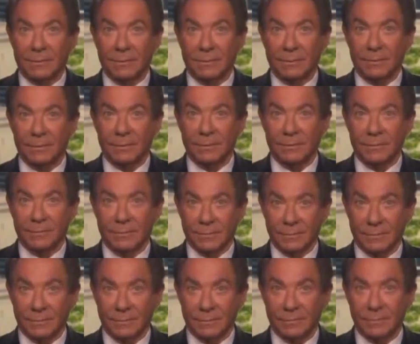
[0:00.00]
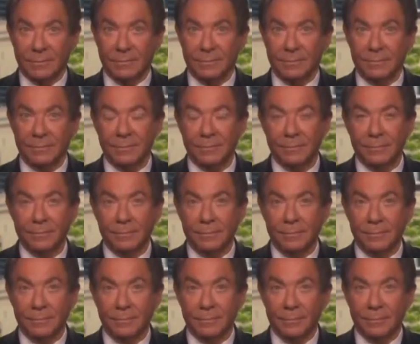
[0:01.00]

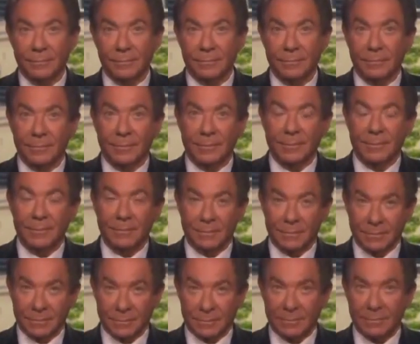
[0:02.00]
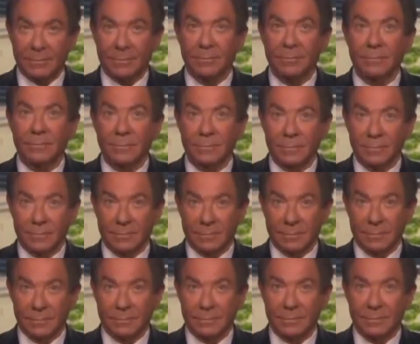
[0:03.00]

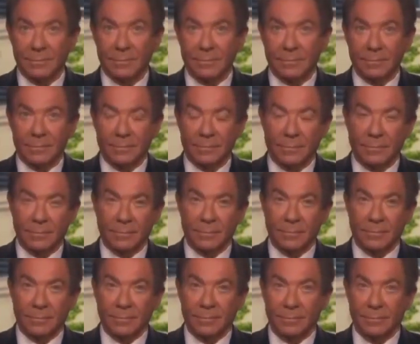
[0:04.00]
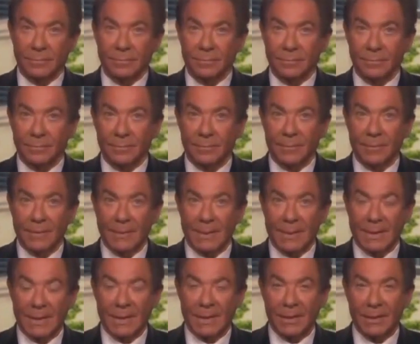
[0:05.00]

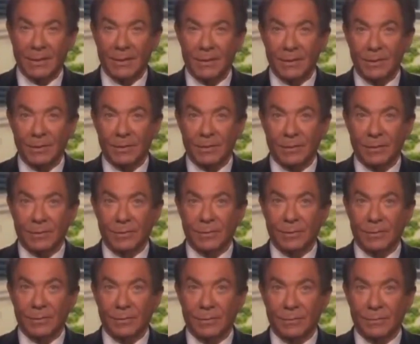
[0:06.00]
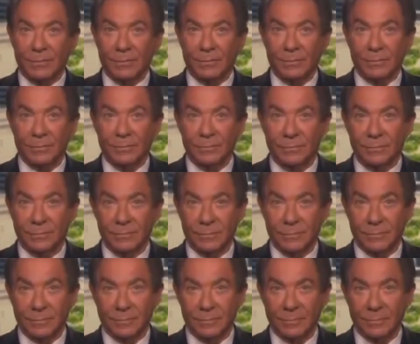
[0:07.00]
(not speaking)